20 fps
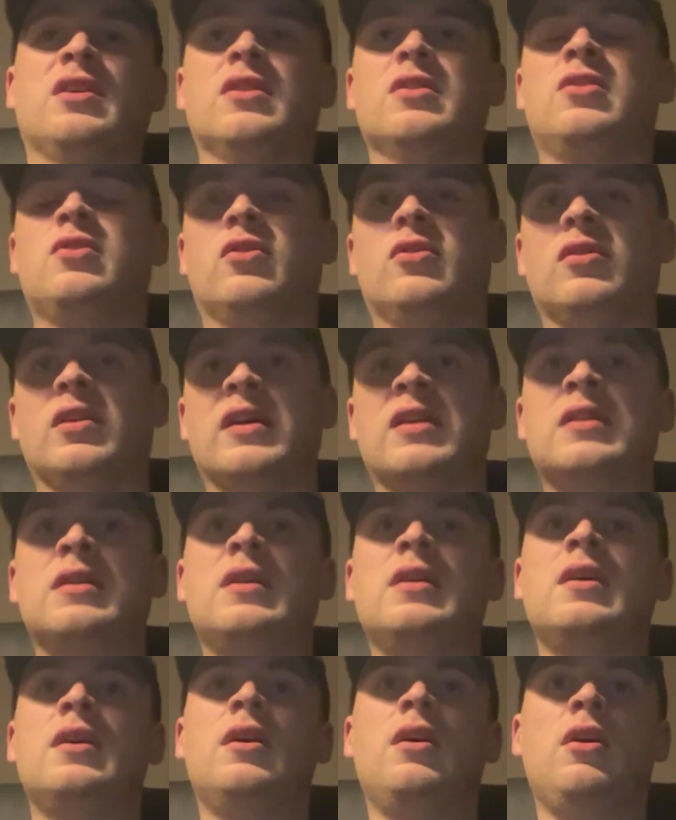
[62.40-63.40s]
you could call it.
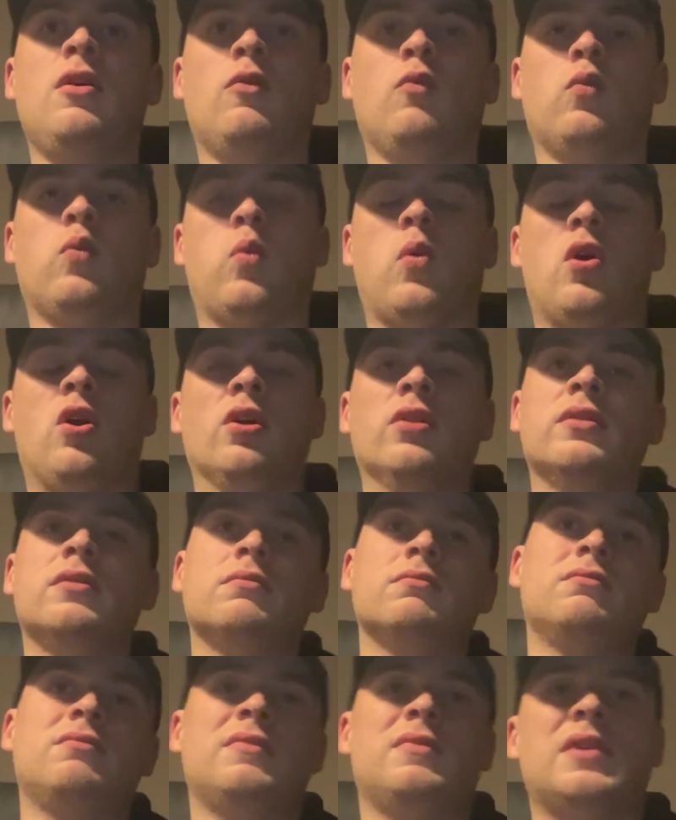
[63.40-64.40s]

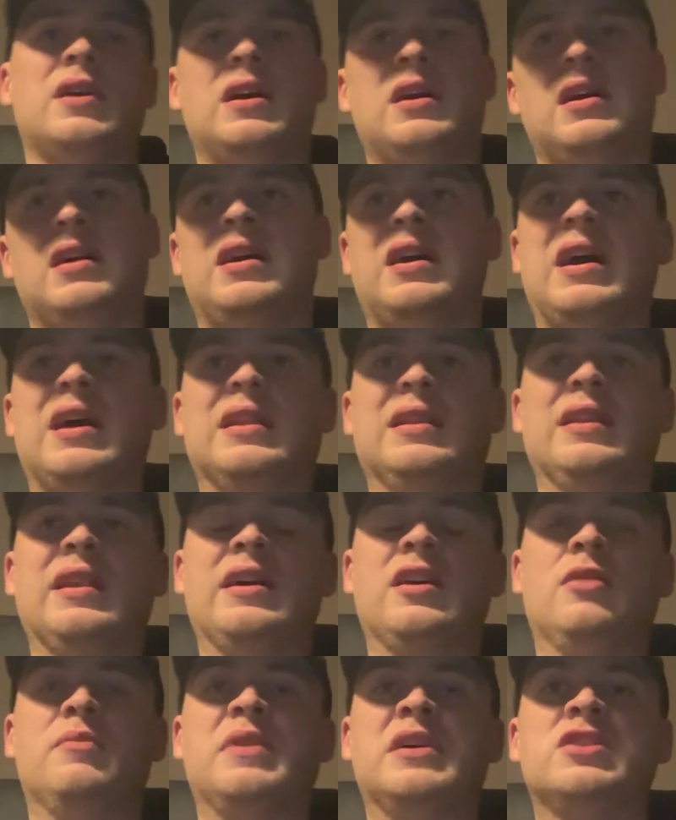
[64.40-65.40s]
1 a
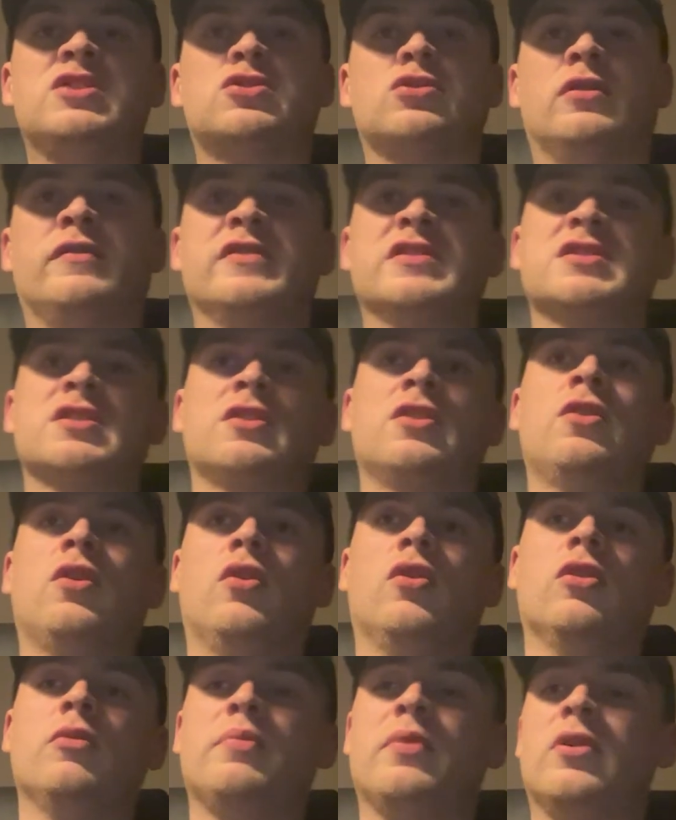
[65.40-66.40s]
little bit tougher to
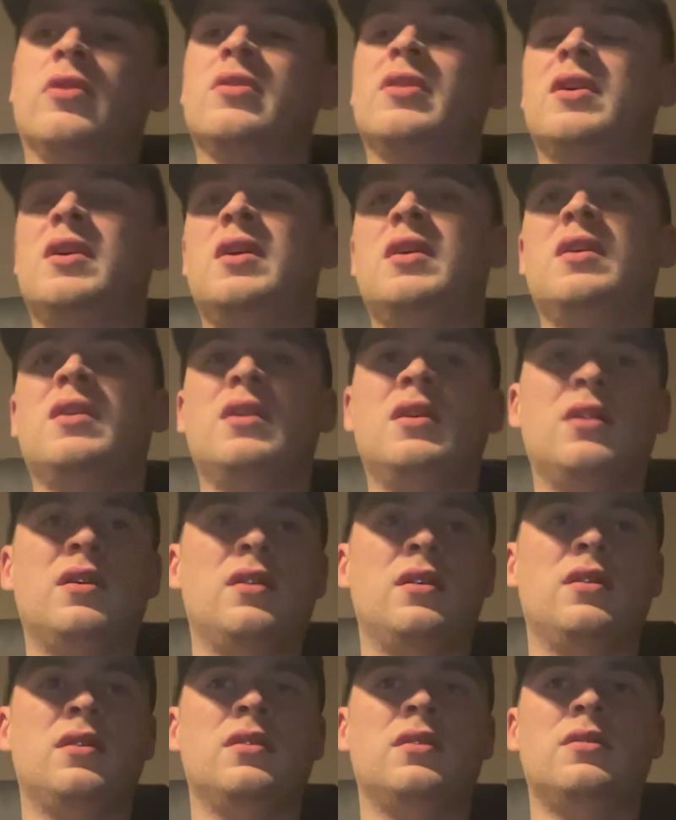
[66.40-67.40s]
call, but
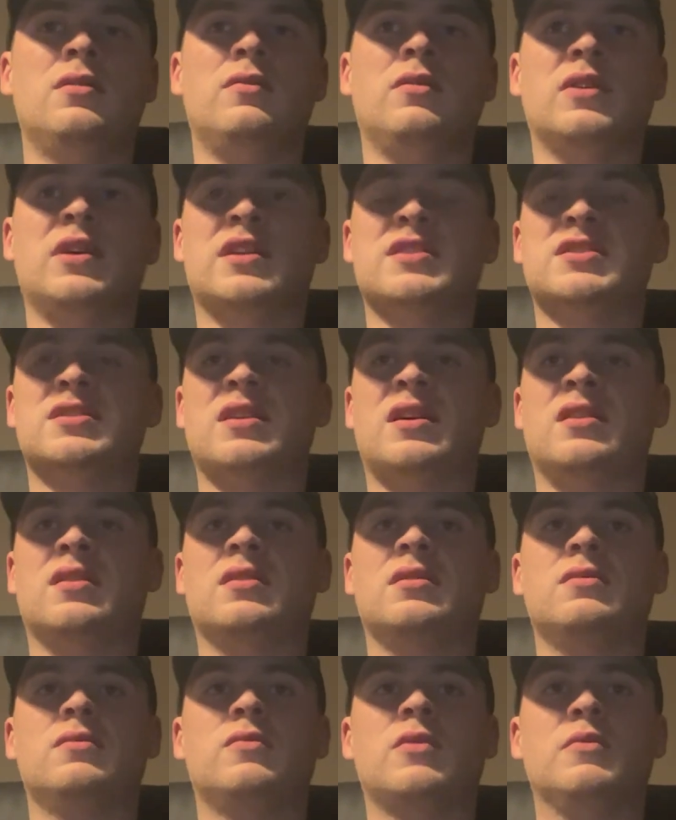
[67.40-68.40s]
we'll get to that
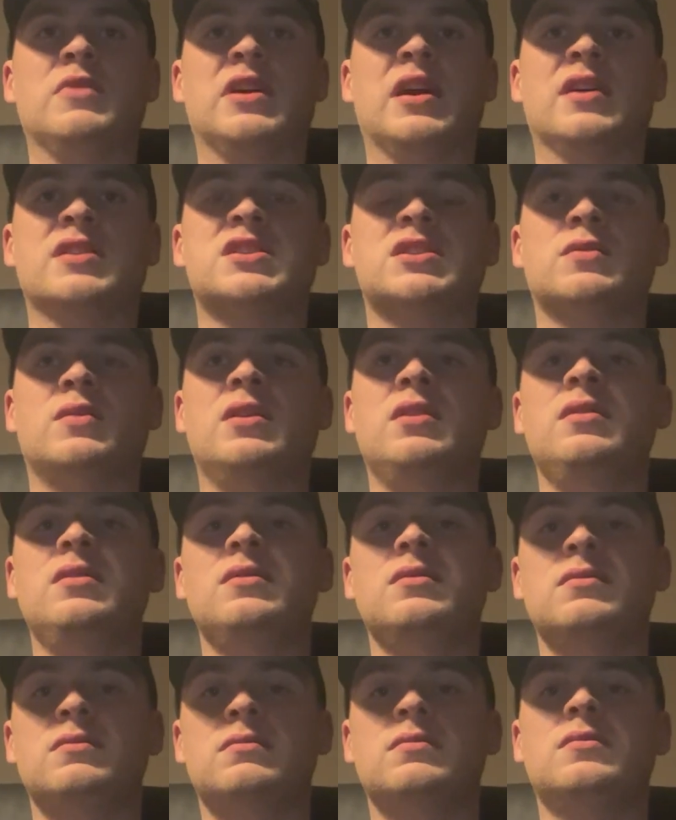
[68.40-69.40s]
when we get to it.
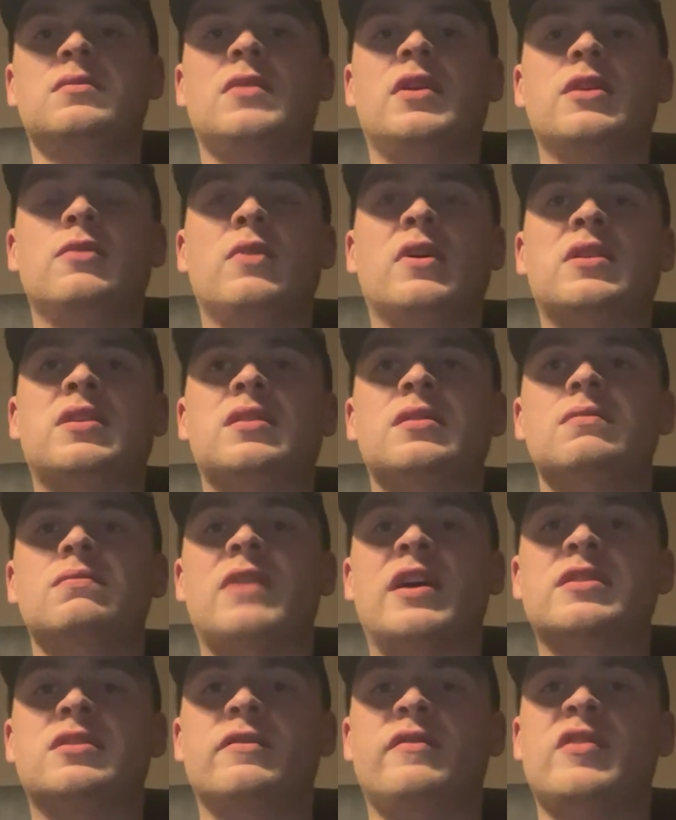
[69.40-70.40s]
Anyway,
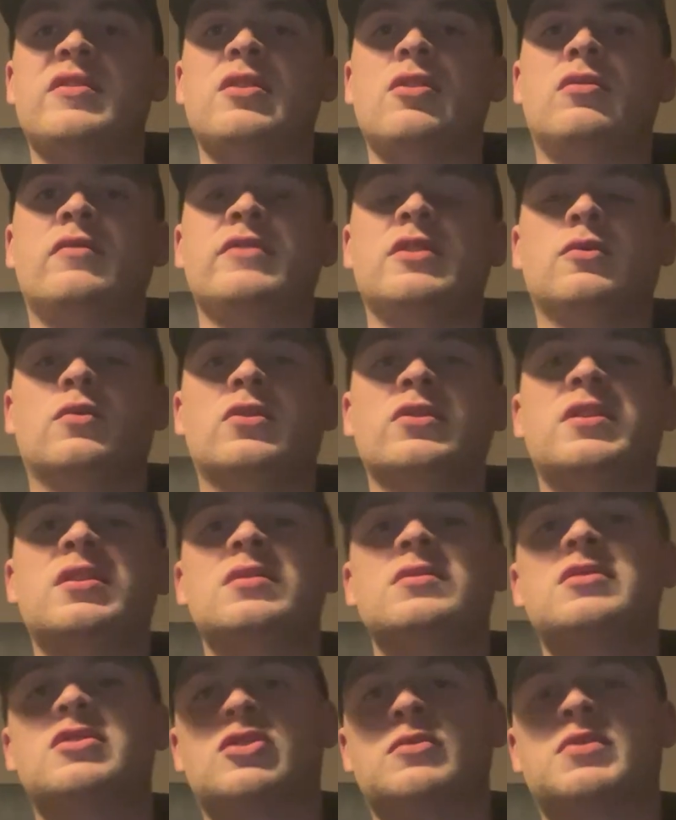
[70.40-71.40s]
like the video if you would,
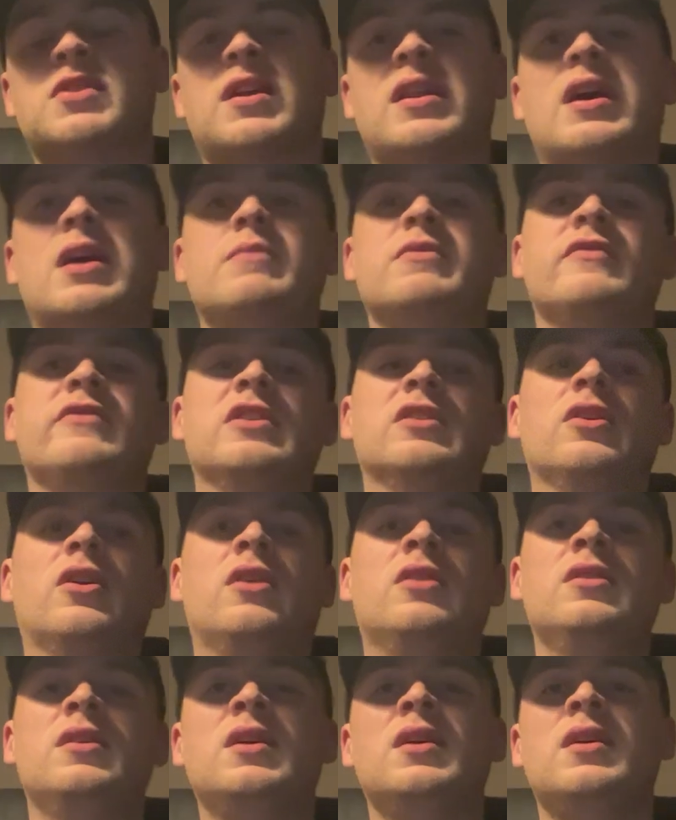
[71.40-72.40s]
subscribe if you're
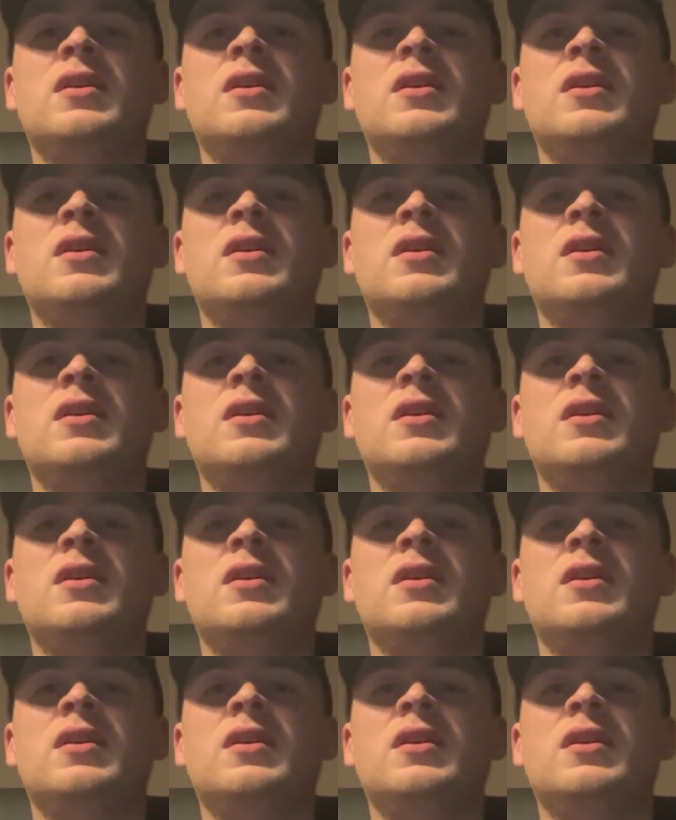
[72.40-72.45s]
not.